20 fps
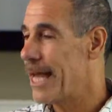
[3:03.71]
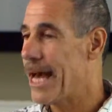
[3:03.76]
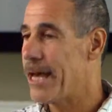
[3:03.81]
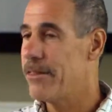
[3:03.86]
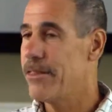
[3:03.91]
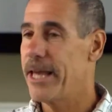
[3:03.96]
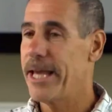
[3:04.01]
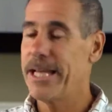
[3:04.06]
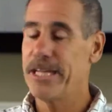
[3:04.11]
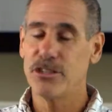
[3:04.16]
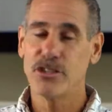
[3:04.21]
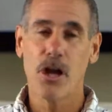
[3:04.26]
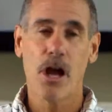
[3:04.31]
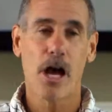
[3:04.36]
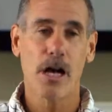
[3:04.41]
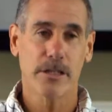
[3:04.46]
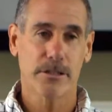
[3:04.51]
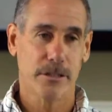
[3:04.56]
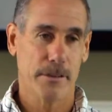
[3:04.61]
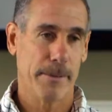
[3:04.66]
how they
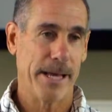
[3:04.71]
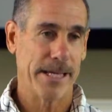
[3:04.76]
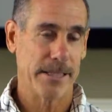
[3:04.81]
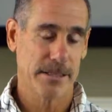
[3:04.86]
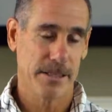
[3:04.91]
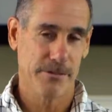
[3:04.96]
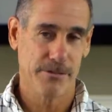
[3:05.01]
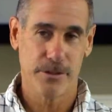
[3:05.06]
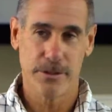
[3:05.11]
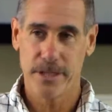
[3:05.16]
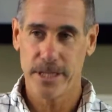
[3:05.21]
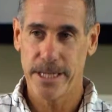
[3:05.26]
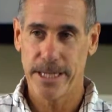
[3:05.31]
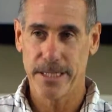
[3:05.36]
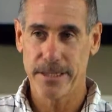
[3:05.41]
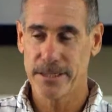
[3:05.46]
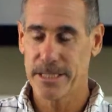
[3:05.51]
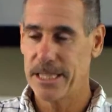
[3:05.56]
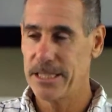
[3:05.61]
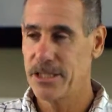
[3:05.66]
talked about different
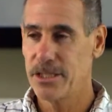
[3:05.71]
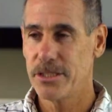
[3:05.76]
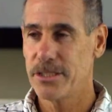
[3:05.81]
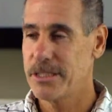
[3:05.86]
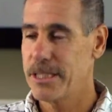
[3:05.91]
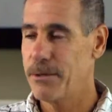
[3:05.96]
things.